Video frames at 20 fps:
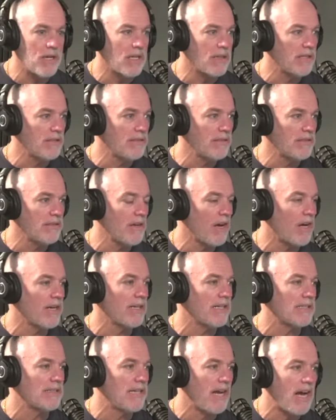This is not an
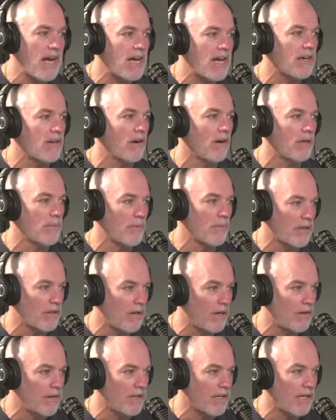attack on Mark
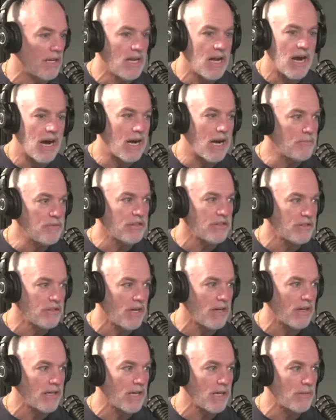Carney. I'm just
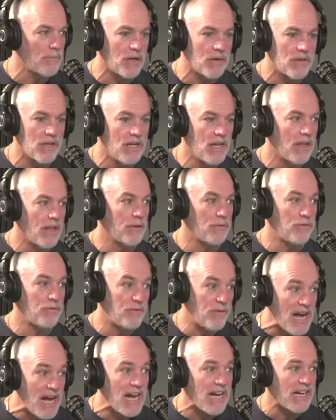talking about the
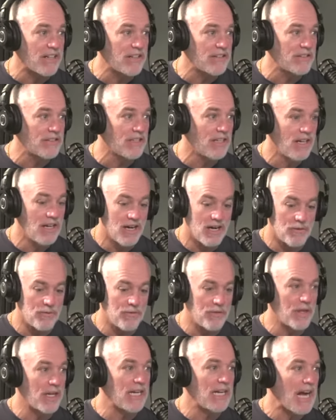facts of
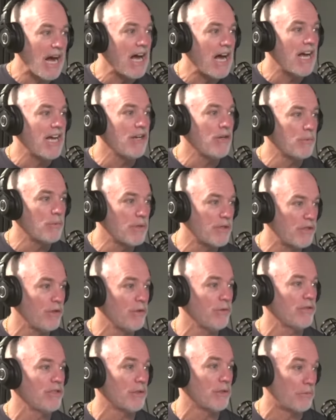the guy who
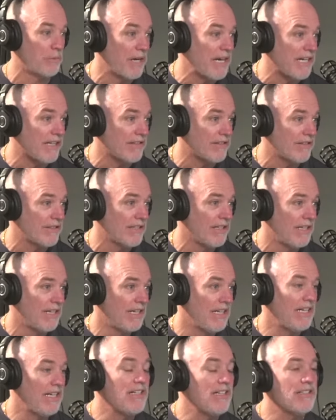reduced the rates
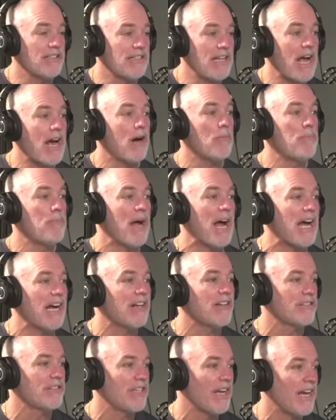is now back
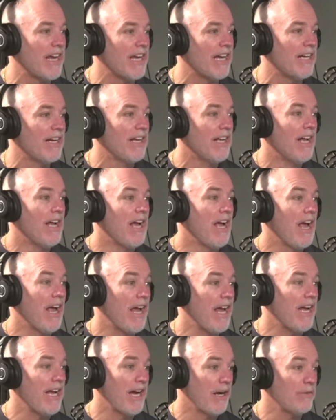saying,
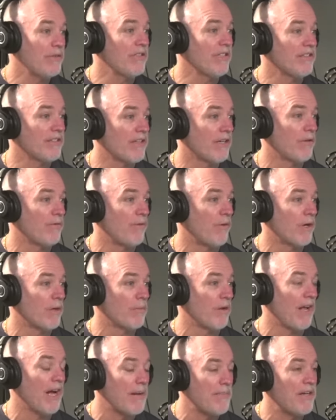hey, housing is
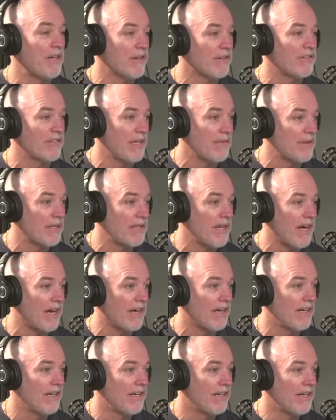unaffordable. I'm here to save the day.
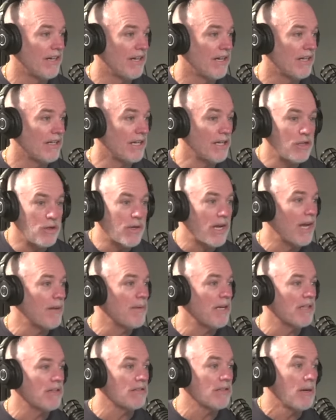Like, you can't
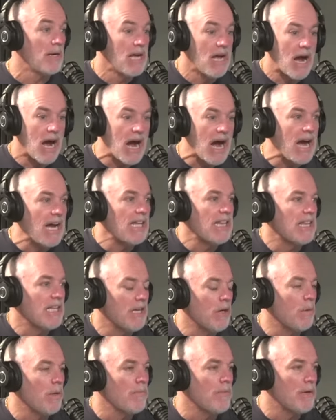make this up. I
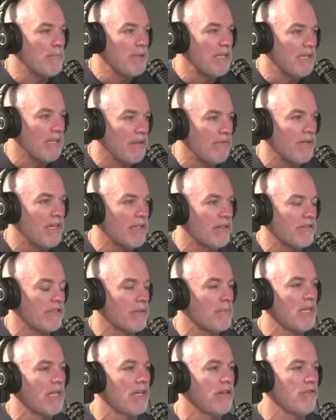think we might be living in a
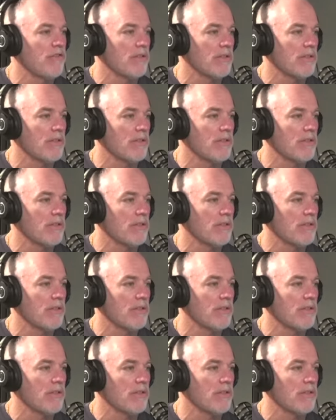simulation.